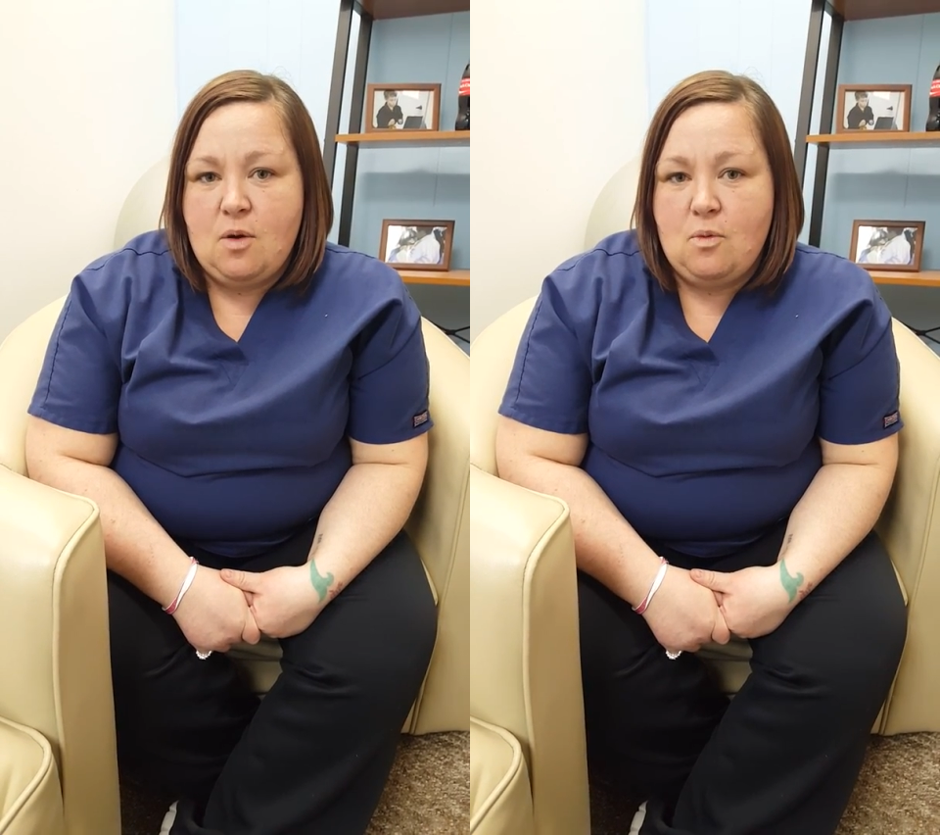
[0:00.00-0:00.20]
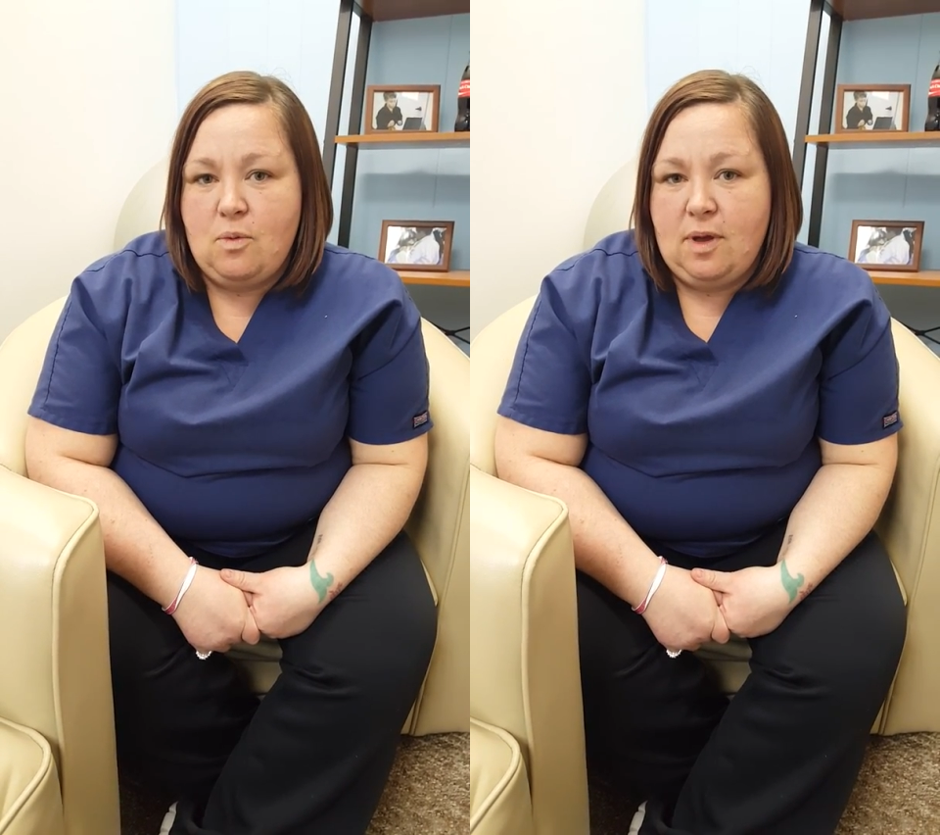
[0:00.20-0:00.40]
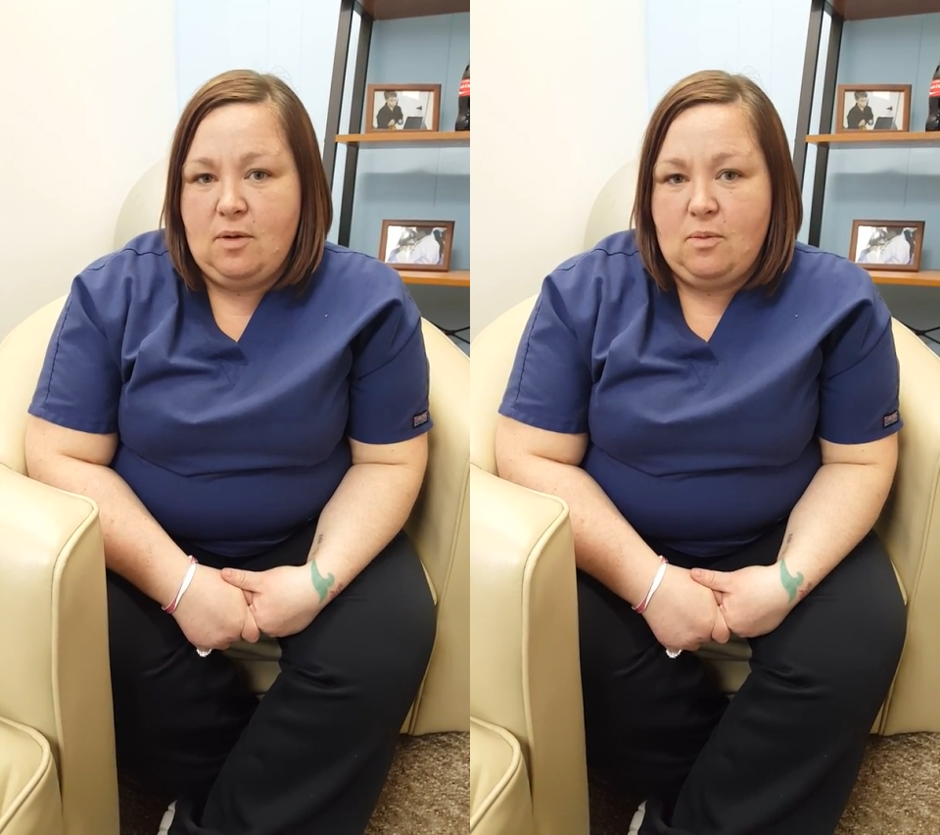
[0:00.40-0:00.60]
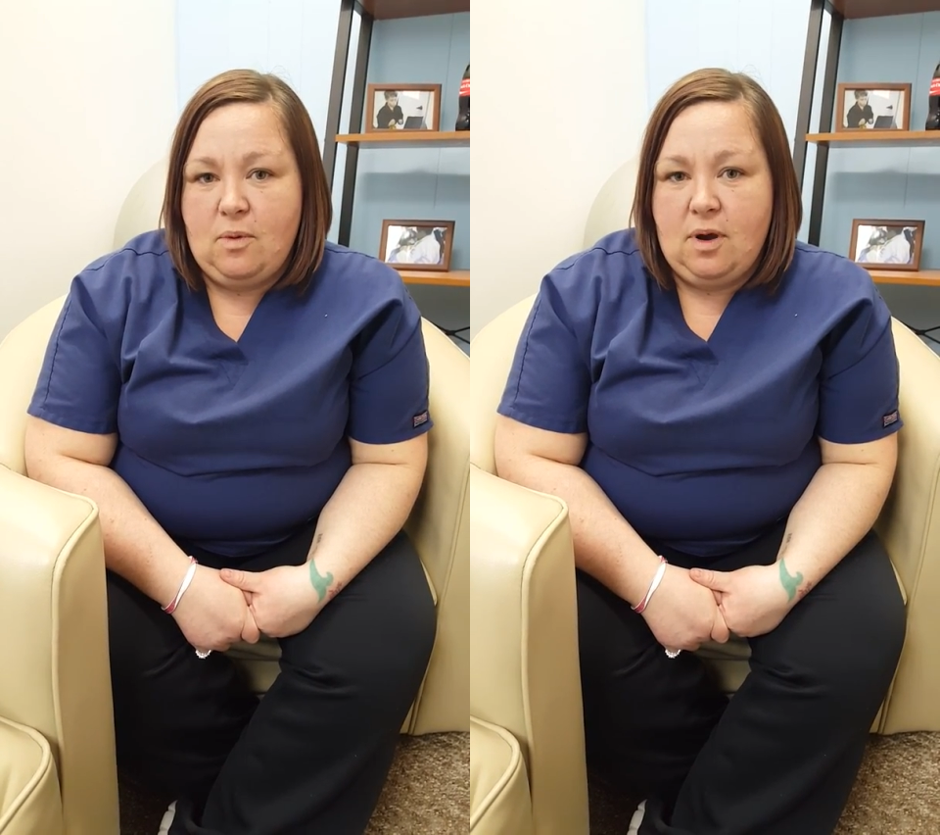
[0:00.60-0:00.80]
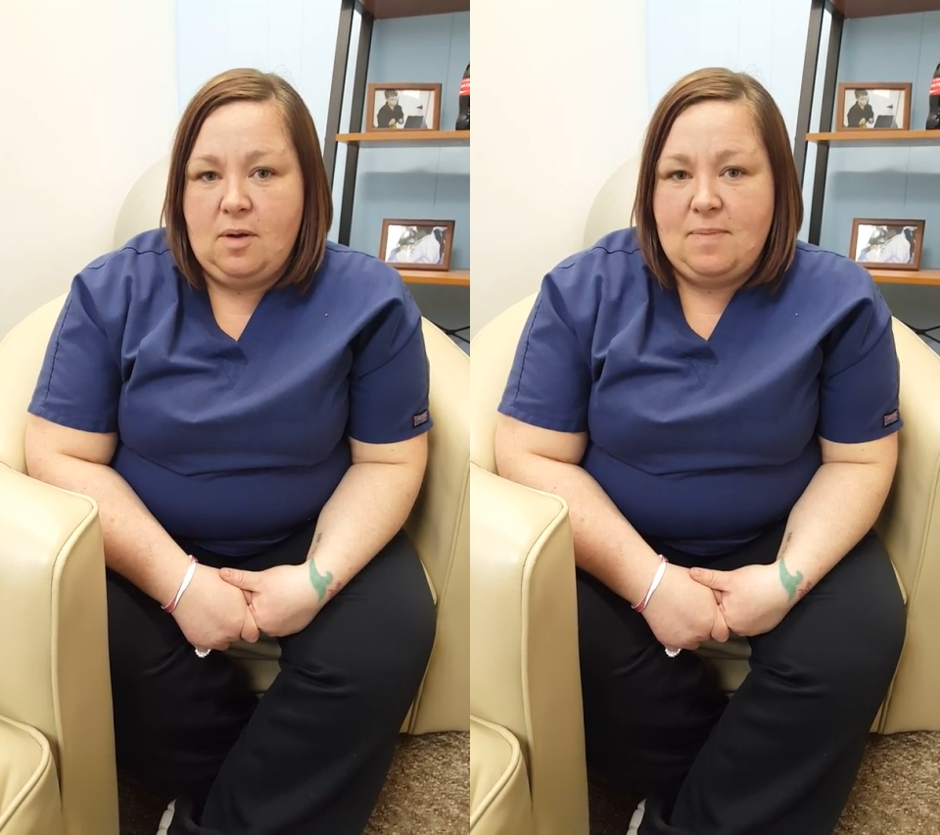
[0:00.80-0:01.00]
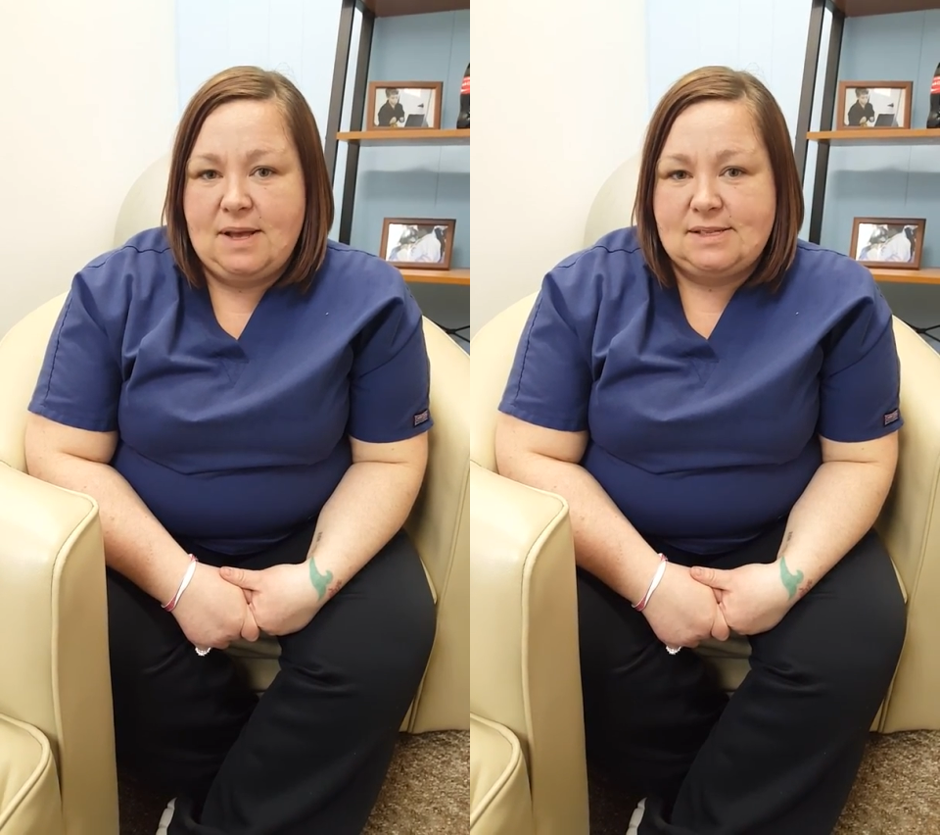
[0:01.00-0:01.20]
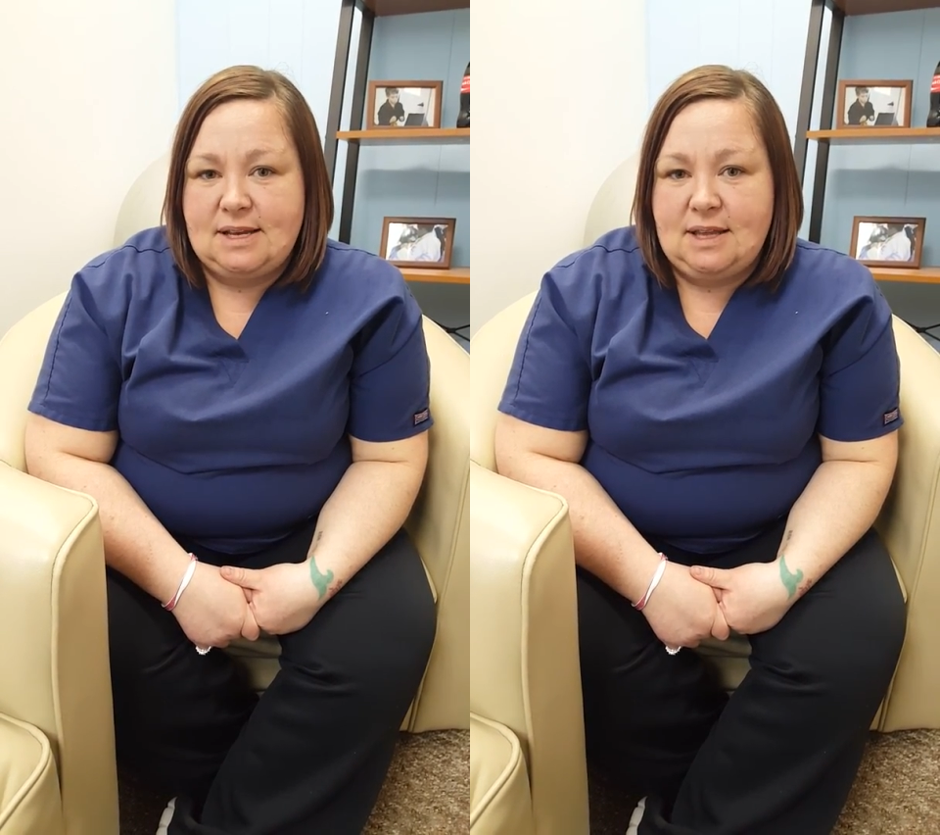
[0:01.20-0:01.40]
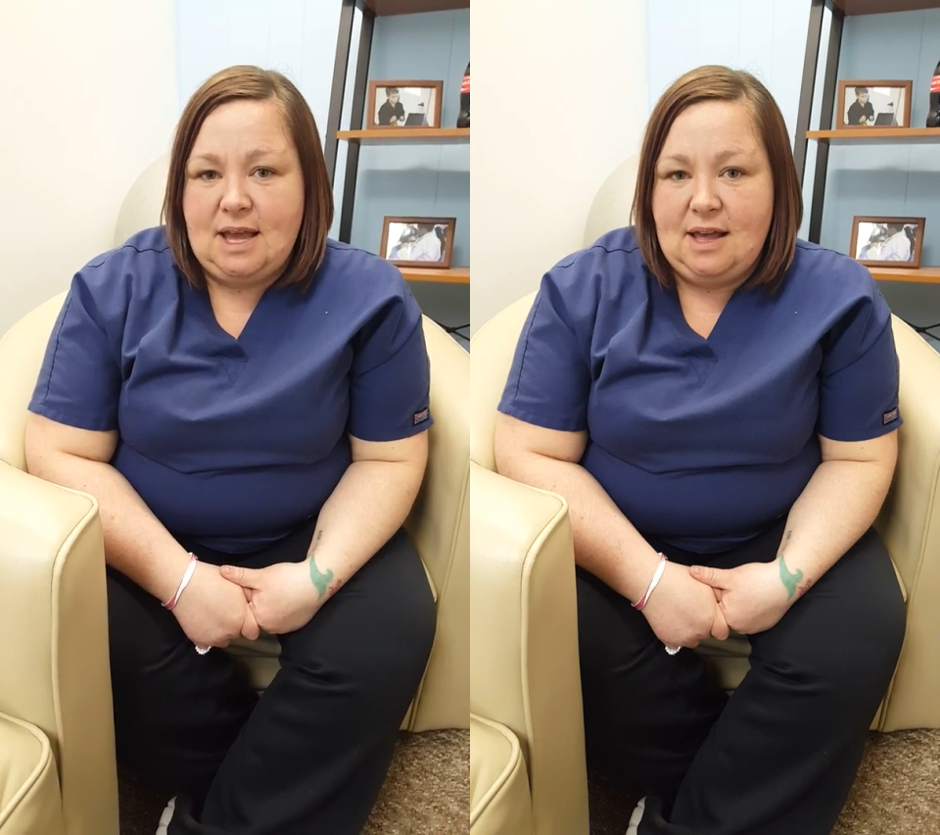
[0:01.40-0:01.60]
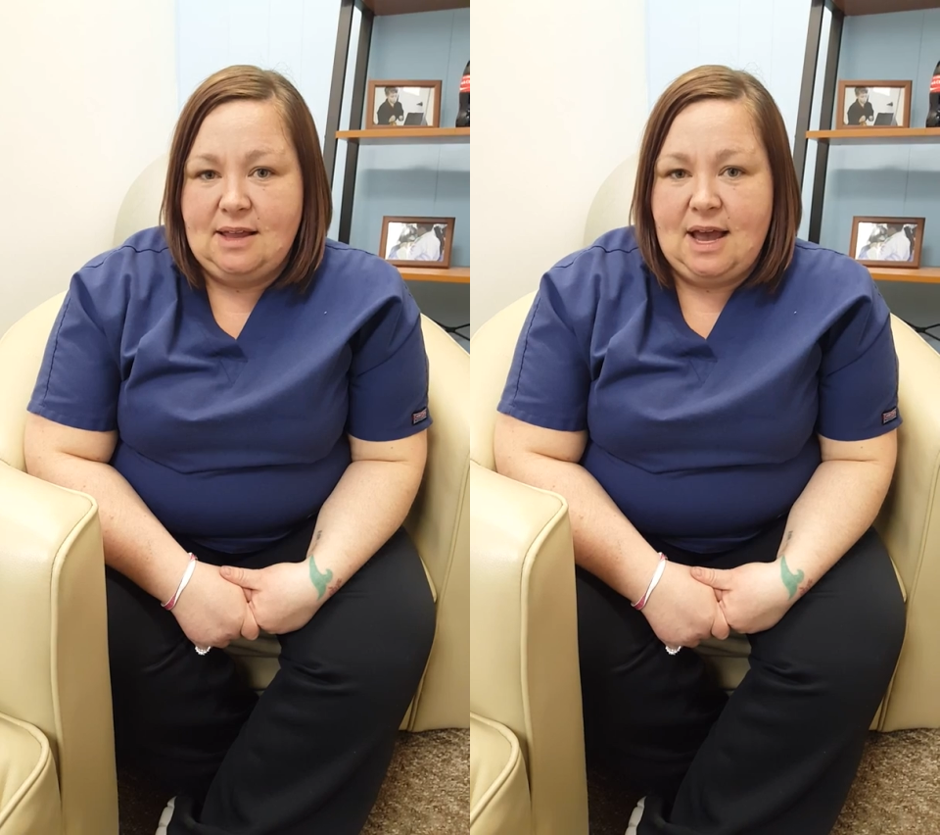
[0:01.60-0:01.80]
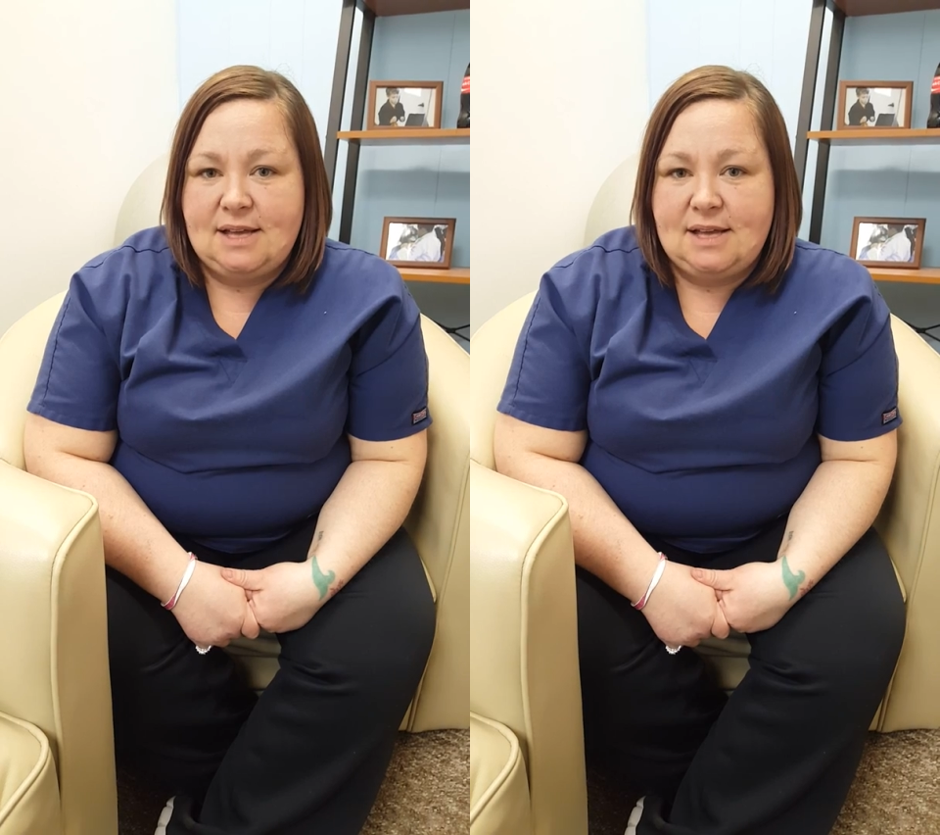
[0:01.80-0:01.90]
we were basically held